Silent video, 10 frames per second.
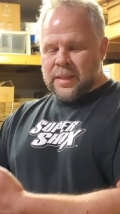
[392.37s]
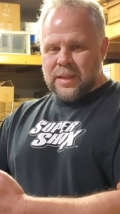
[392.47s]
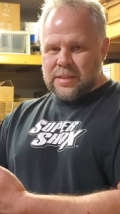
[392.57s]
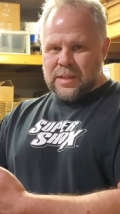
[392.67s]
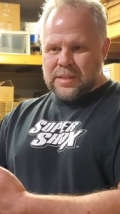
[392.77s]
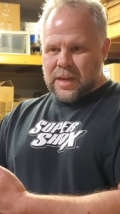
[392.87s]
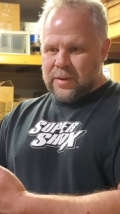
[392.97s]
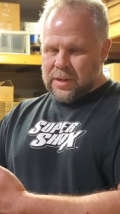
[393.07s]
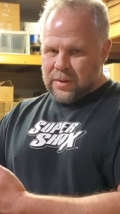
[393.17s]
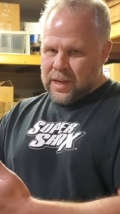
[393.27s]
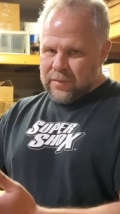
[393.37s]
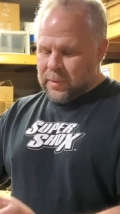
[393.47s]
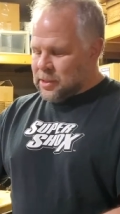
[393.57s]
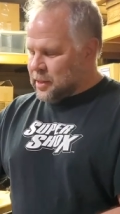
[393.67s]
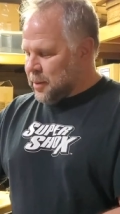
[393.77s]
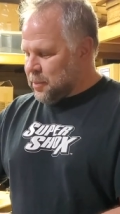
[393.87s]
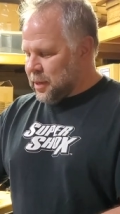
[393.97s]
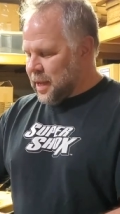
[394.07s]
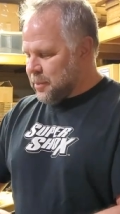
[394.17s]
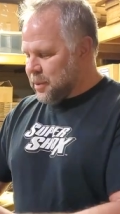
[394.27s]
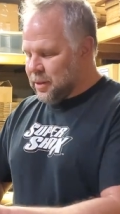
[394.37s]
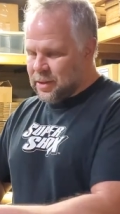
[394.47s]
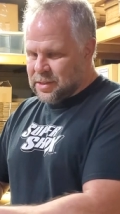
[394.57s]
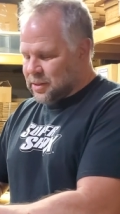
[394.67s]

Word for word: These things already don't have much dampening capability,